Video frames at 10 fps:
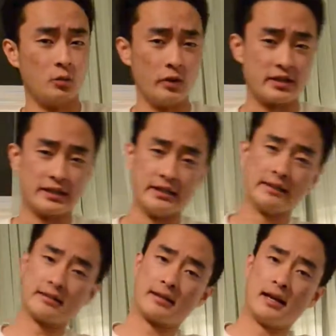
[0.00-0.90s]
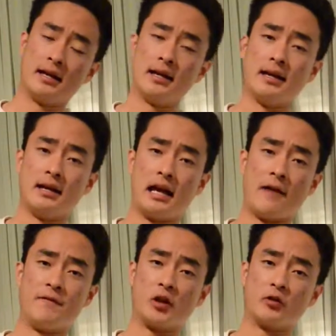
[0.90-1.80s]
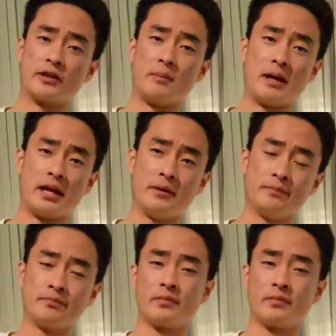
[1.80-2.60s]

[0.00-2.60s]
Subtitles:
which is F equals ma.